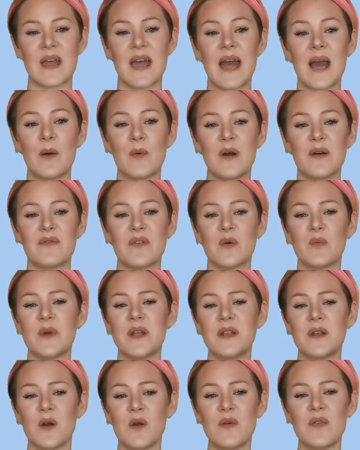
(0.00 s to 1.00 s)
However,
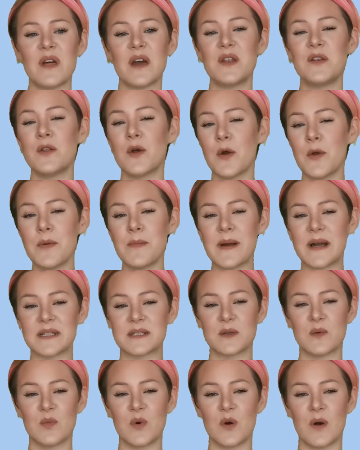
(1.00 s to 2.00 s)
we know that no
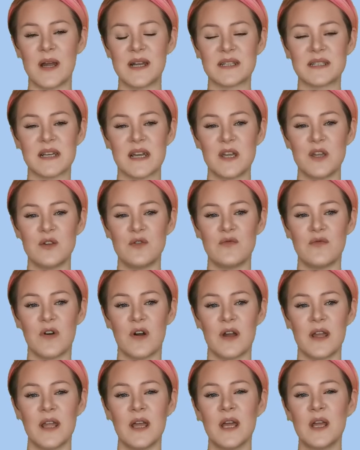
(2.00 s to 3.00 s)
matter what essay you
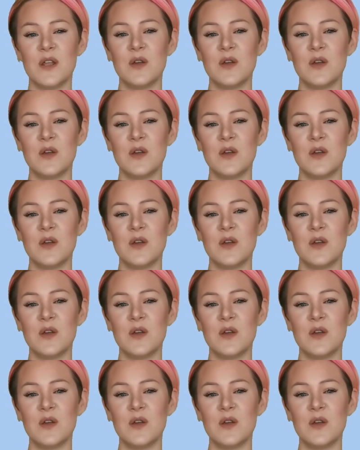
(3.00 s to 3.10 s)
write,